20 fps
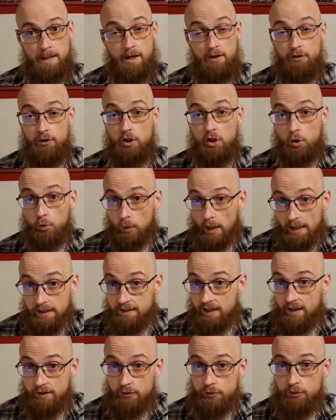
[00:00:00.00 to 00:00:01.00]
The correct
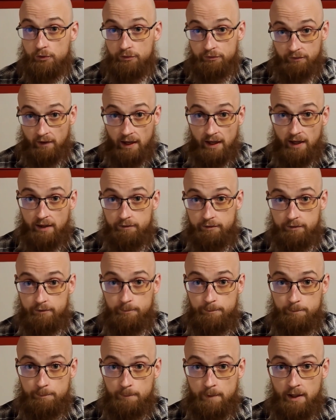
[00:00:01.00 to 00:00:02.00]
answer is five.
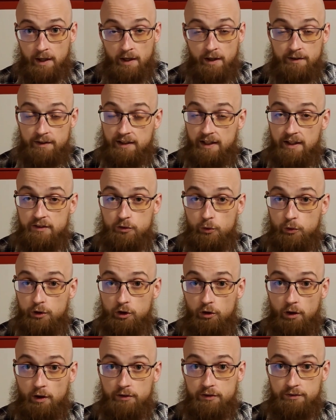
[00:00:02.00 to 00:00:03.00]
The case only
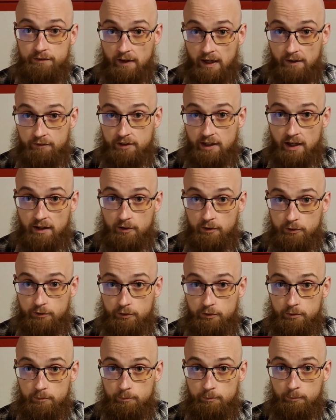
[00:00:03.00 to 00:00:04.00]
cost five dollars,
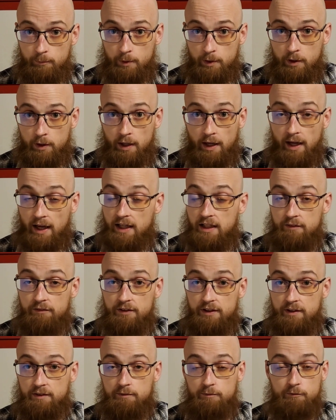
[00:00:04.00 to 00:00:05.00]
and if
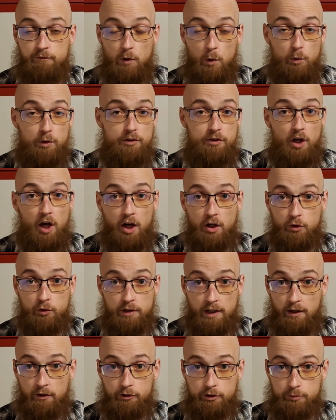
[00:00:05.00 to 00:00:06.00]
the phone is one hundred
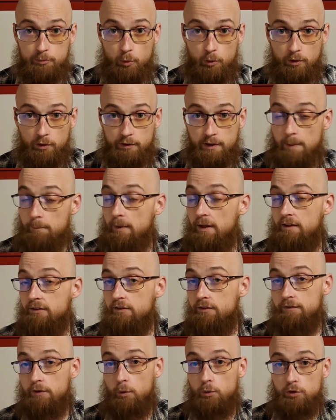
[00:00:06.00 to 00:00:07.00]
dollars more, that makes the
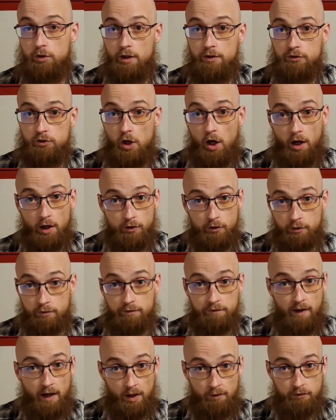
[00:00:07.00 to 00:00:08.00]
phone cost one hundred
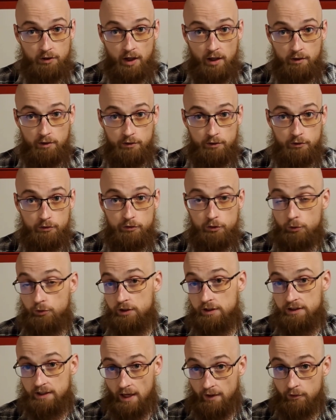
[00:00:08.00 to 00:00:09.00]
five dollars, so
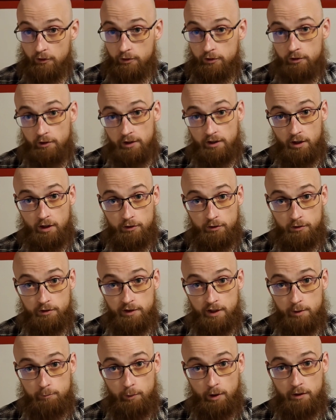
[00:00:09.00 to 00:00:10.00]
together you're at one hundred
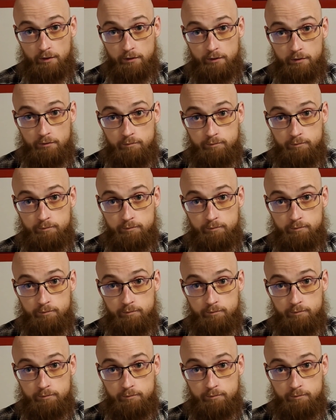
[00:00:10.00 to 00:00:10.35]
ten bucks.